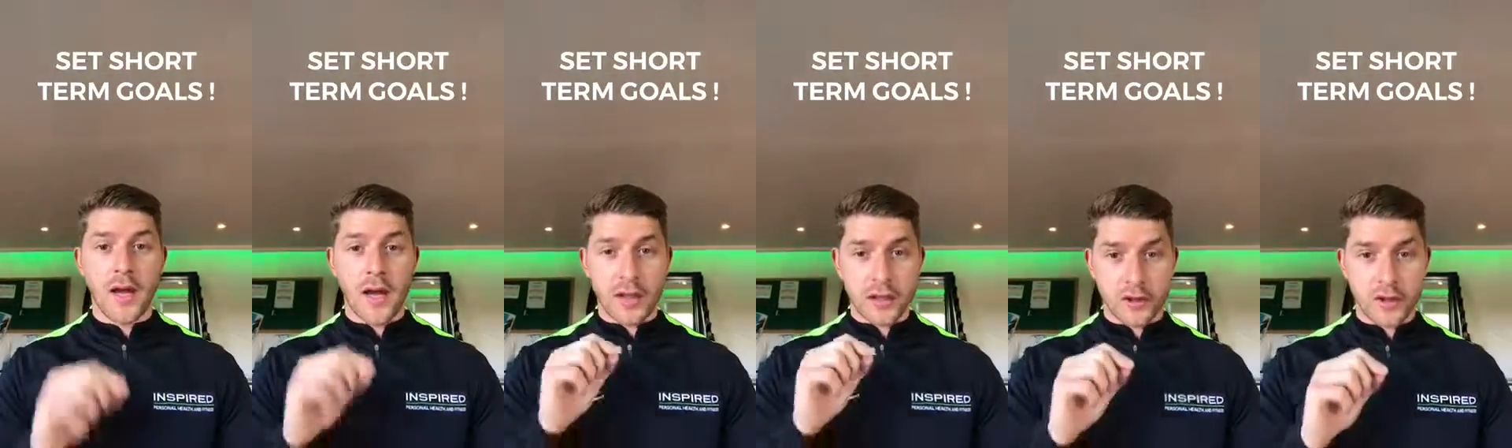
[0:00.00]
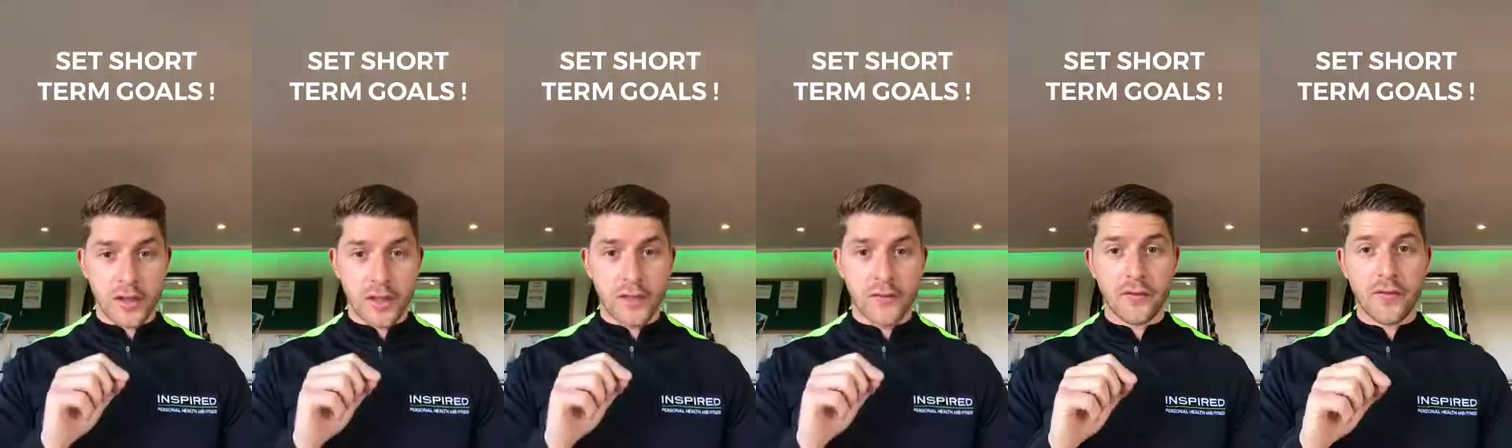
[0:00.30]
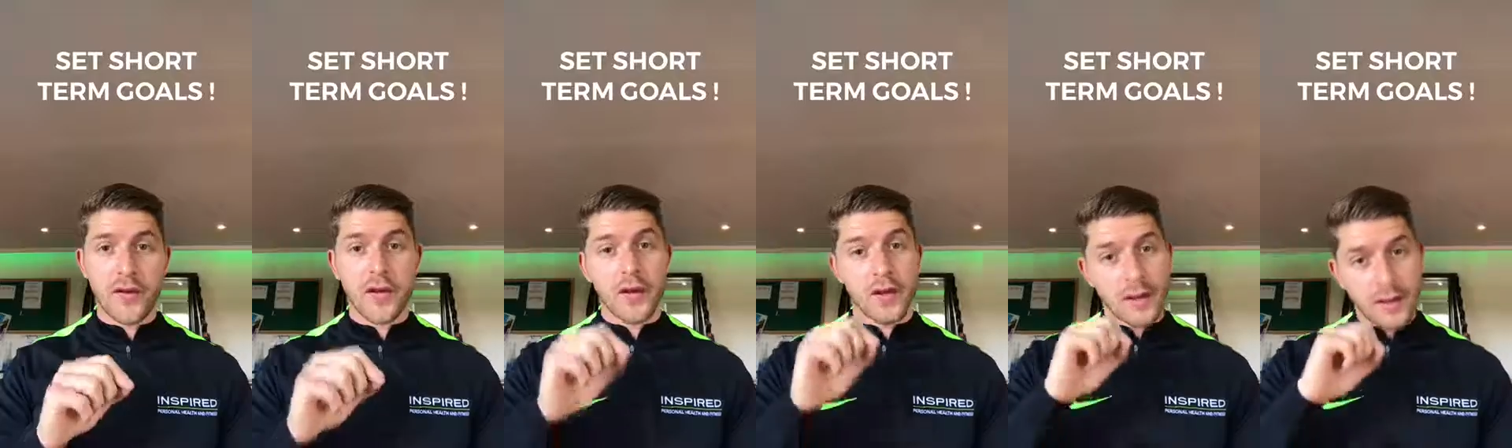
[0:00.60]
Achieve
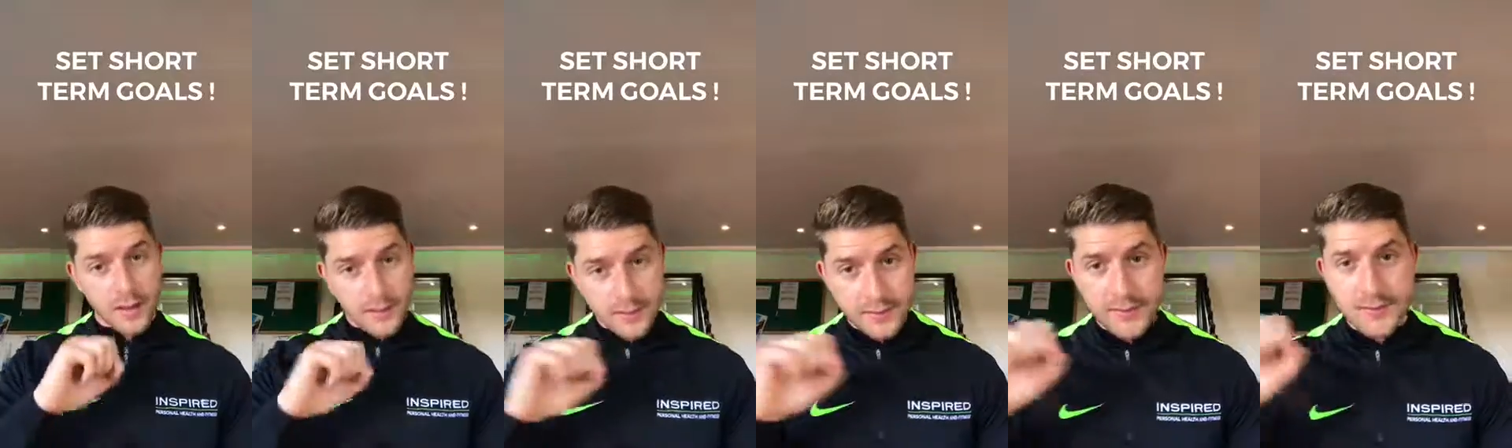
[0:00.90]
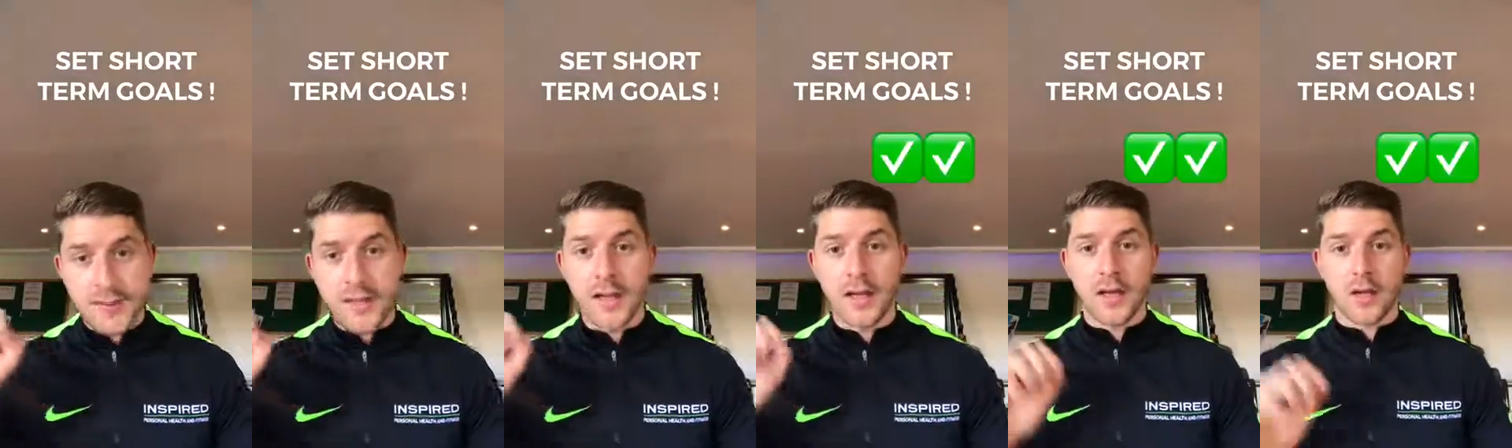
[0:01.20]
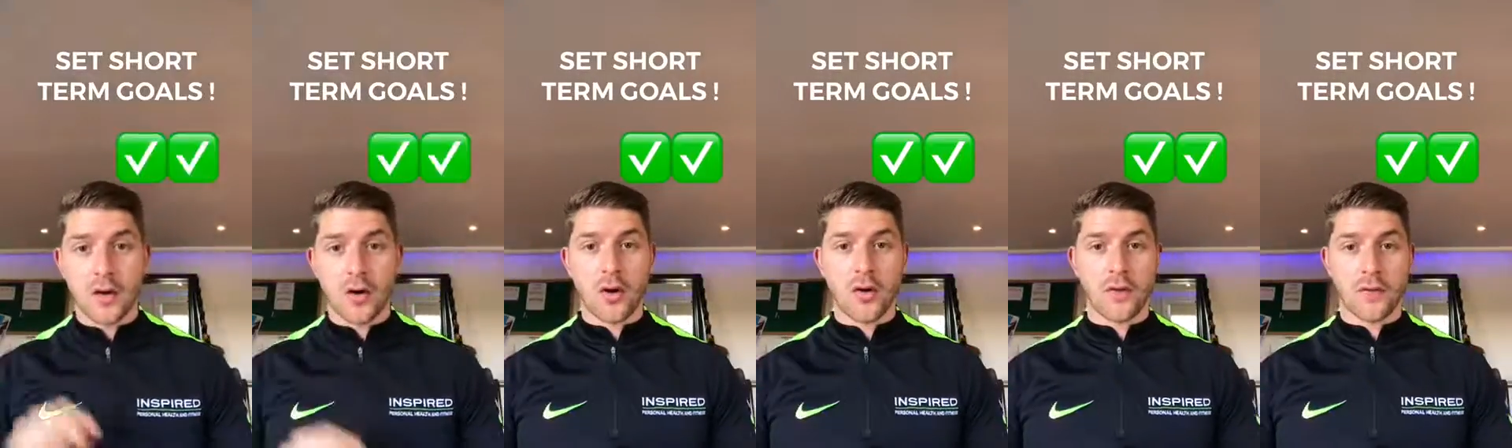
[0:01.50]
it, tick
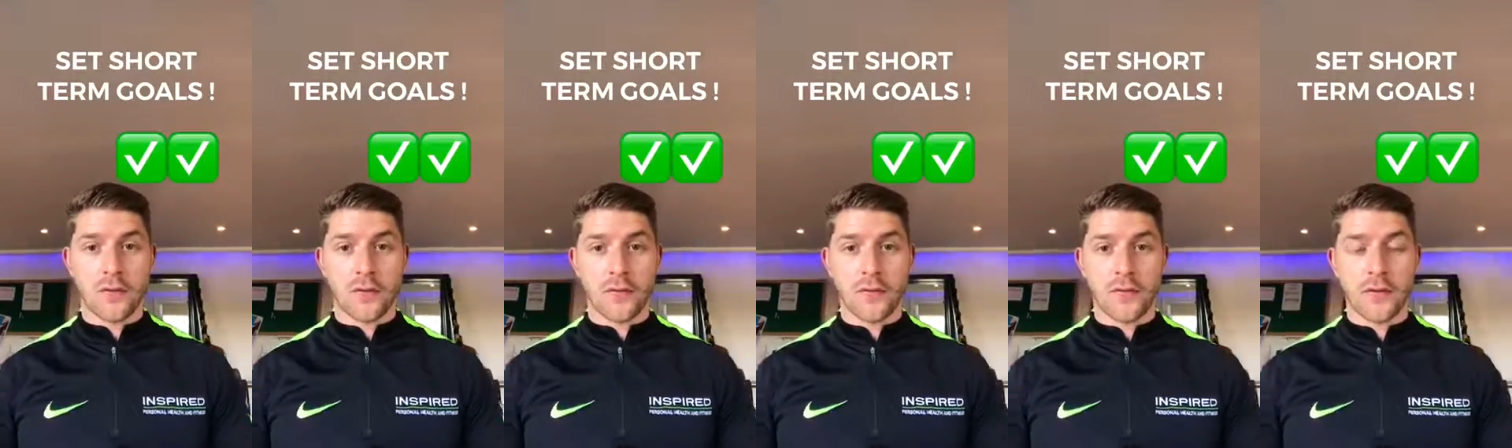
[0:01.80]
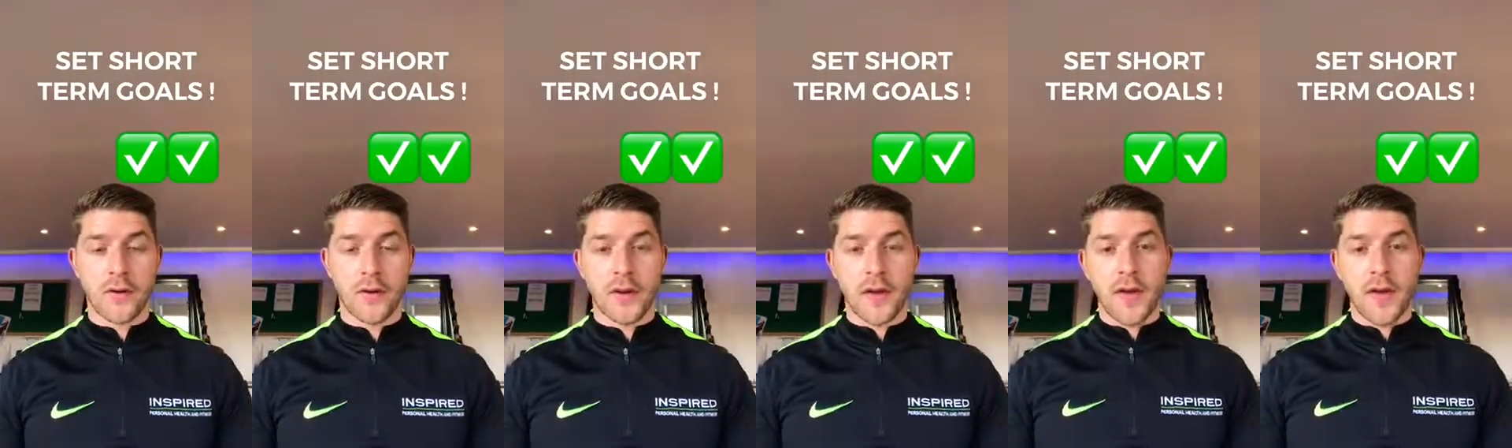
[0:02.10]
it off.